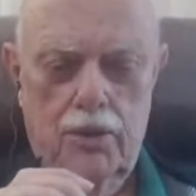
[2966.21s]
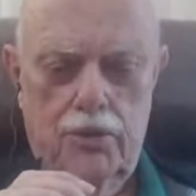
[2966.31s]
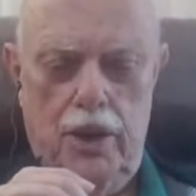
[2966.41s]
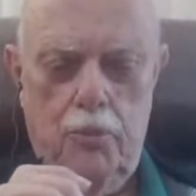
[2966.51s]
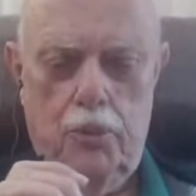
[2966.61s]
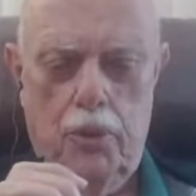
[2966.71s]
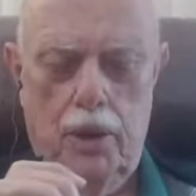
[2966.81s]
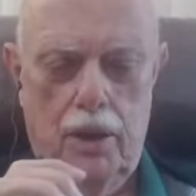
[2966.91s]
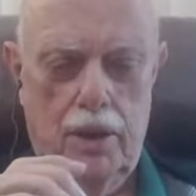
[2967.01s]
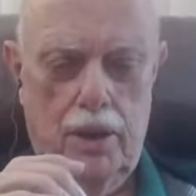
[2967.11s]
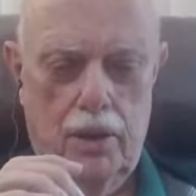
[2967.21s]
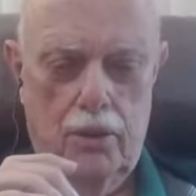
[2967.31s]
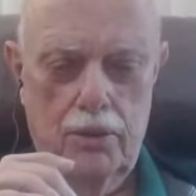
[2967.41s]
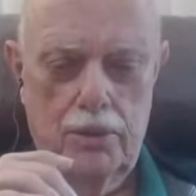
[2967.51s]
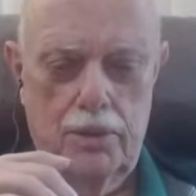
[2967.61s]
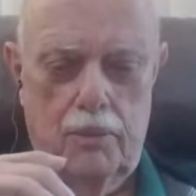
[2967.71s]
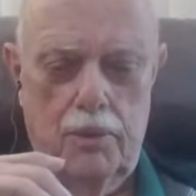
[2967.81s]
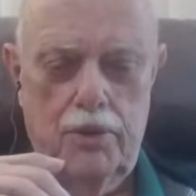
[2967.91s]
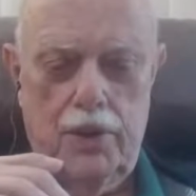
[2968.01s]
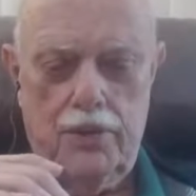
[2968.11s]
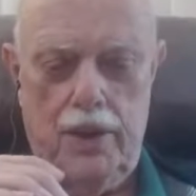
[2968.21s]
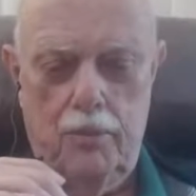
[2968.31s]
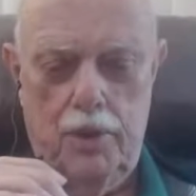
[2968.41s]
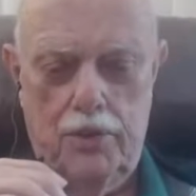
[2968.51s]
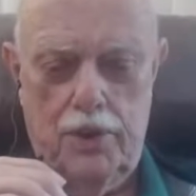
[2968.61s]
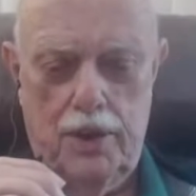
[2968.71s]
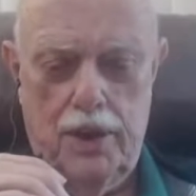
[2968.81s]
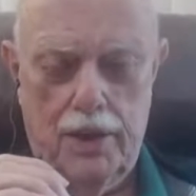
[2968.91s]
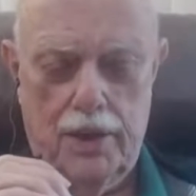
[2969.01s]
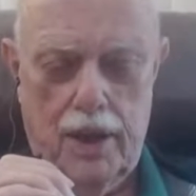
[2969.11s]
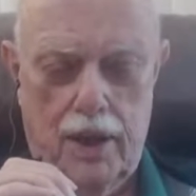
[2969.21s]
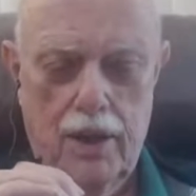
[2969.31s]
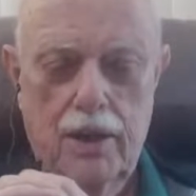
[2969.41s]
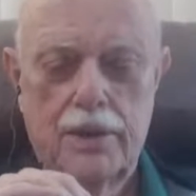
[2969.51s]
W6NBC.com,